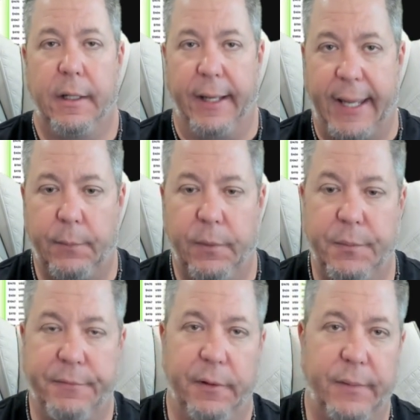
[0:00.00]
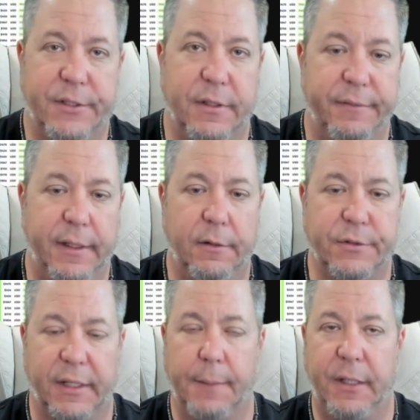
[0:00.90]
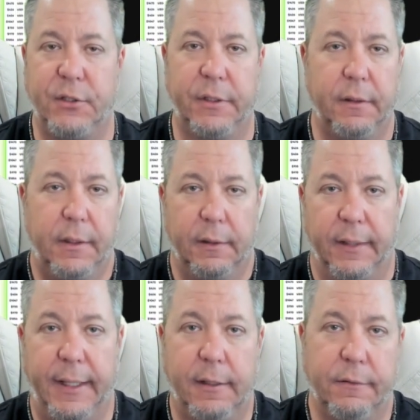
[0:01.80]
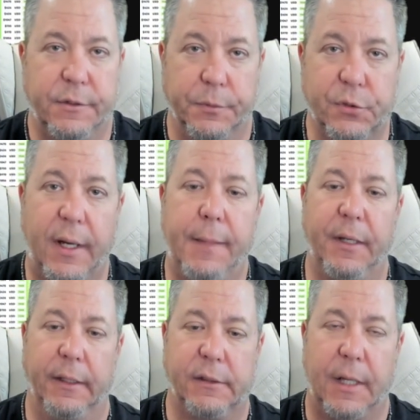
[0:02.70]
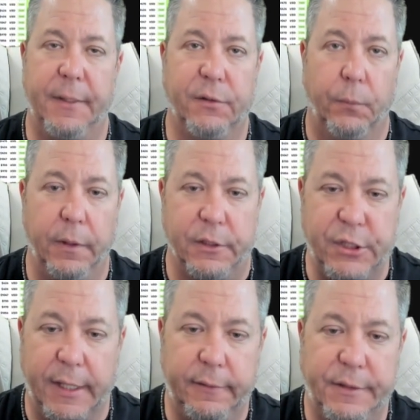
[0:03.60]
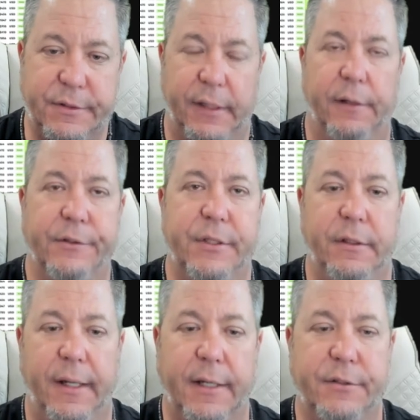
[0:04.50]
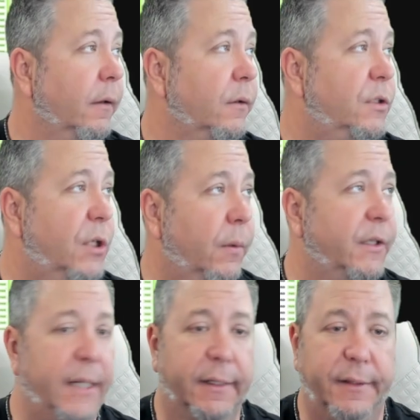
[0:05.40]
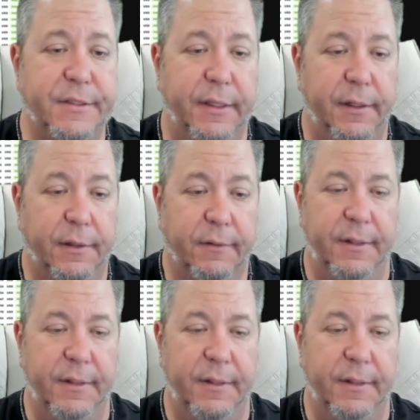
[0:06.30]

Hang with me for the rest of the videos. Like I mentioned, like, subscribe, and comment the word checklist, and I'll send you access to our checklist here